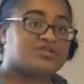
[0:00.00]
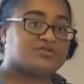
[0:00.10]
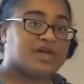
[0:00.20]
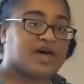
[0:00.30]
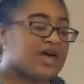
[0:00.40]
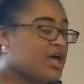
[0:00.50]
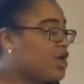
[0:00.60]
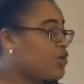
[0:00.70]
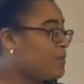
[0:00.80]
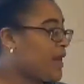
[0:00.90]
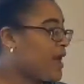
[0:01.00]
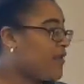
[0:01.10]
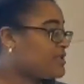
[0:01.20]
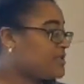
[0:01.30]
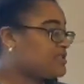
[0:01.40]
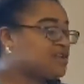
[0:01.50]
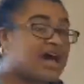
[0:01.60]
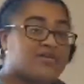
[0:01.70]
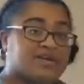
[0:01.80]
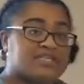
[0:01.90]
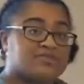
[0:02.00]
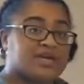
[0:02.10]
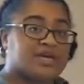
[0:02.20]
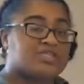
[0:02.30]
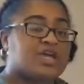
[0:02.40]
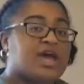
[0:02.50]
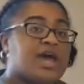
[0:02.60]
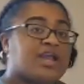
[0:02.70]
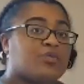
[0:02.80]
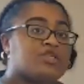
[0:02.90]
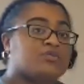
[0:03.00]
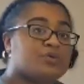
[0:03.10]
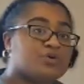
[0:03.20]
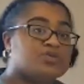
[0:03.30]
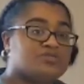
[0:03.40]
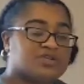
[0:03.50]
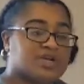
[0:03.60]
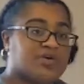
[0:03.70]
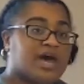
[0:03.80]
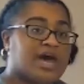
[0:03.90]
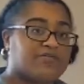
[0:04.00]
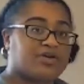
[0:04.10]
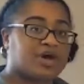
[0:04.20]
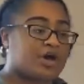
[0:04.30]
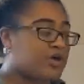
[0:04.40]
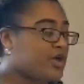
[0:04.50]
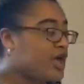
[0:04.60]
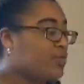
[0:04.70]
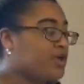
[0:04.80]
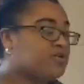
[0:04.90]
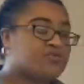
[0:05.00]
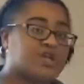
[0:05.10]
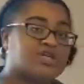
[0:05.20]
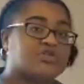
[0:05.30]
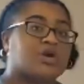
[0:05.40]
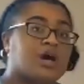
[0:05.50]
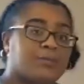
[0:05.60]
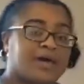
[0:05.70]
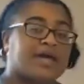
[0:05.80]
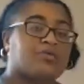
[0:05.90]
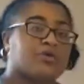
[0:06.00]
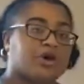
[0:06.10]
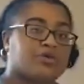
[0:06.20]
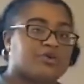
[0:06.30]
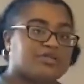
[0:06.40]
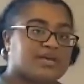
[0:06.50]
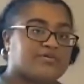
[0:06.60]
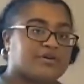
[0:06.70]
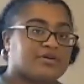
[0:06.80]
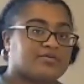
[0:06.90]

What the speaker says: of that, compare it to the direct speech, and I want you to pause the video, have a go, and when you're finished you'll come back and we'll go through it together.